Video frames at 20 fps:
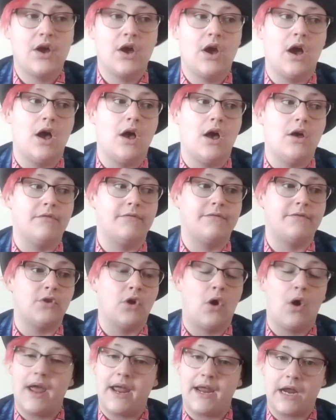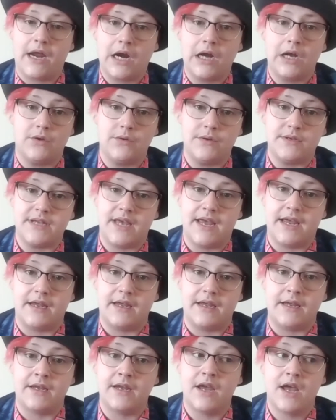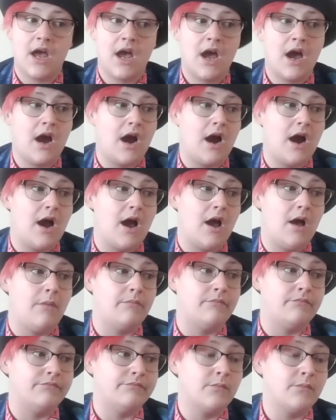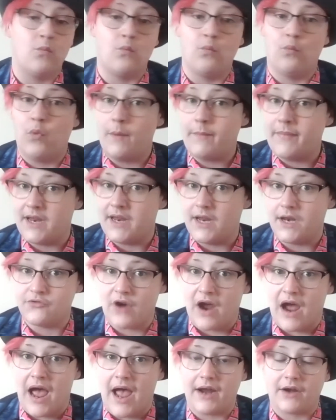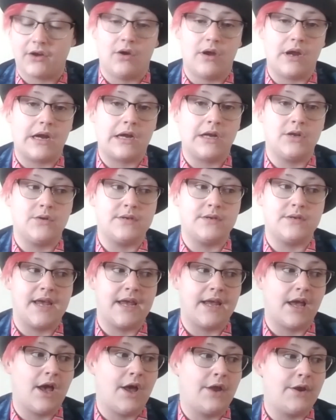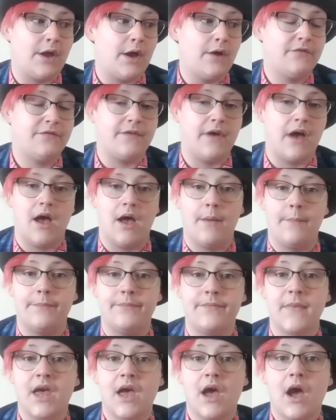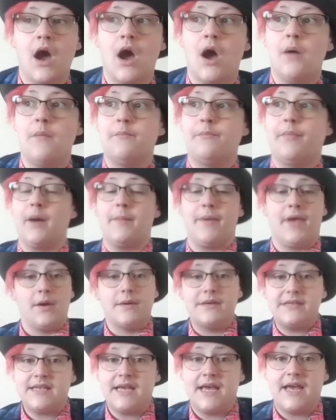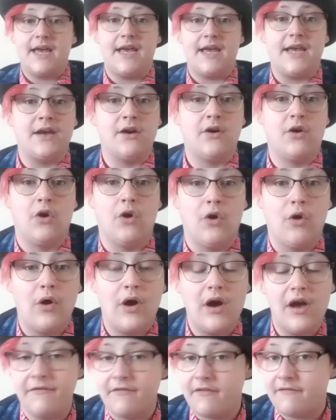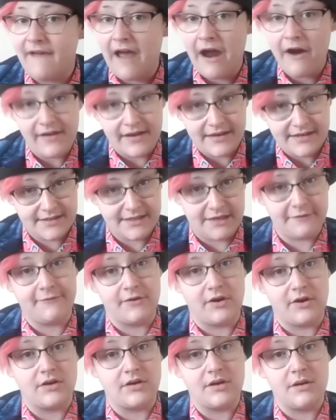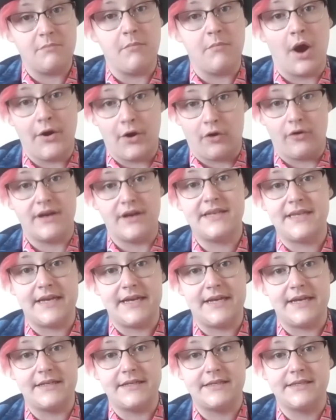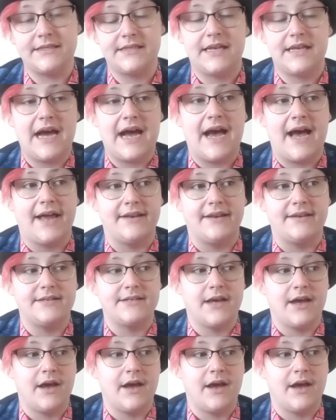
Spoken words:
of not including um, women in drag, not including enough BIPOC or various different minorities. And